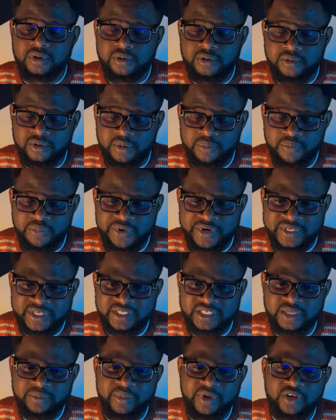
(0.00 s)

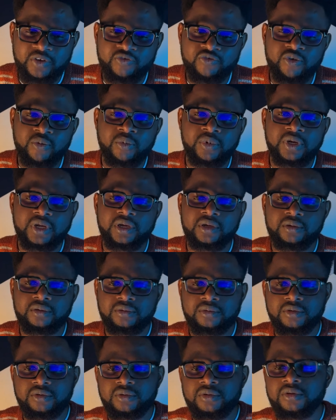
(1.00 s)
represented by the formula
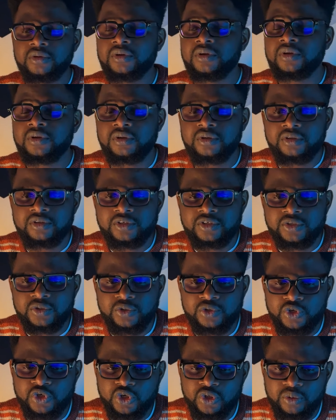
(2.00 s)

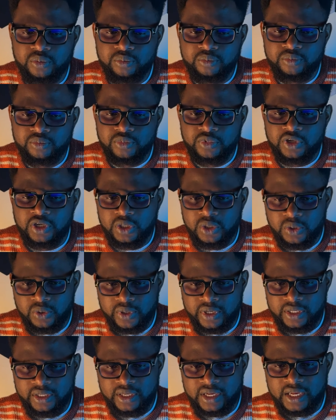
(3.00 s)
sodium
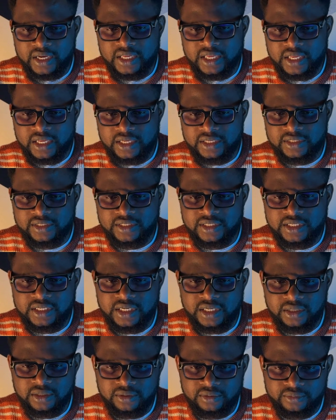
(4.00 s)
chloride,
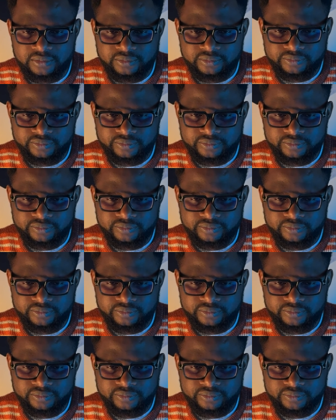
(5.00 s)
NaCl.